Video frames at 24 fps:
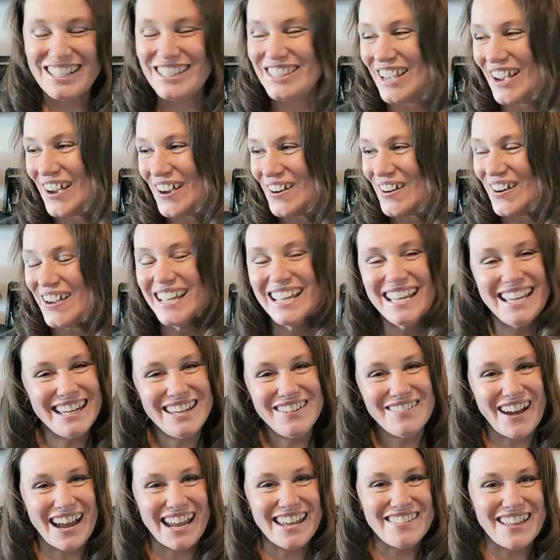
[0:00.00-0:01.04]
So
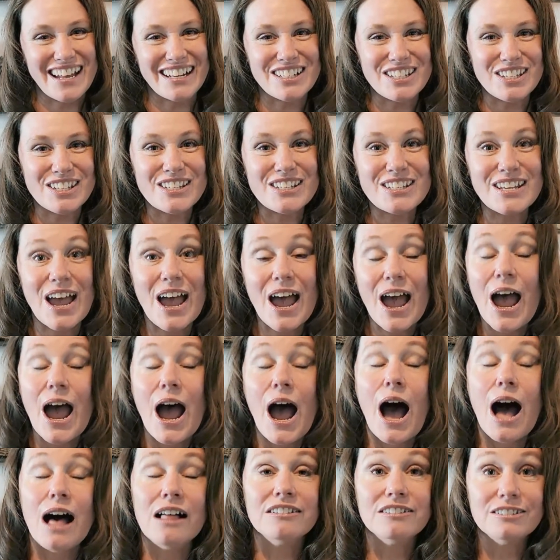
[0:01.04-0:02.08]
anyway, that's just
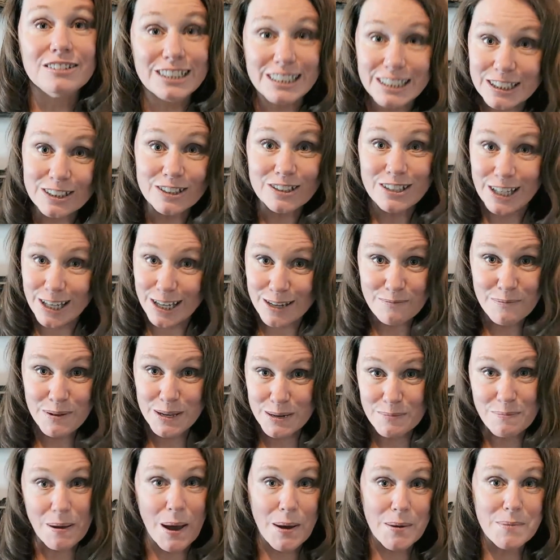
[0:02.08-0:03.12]
a little tidbit
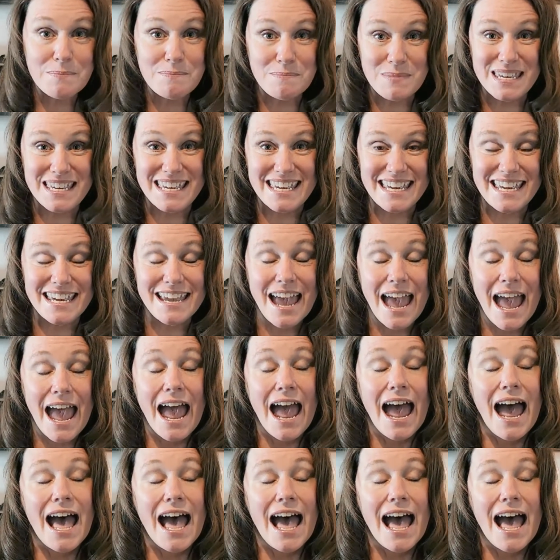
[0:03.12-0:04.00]
about me.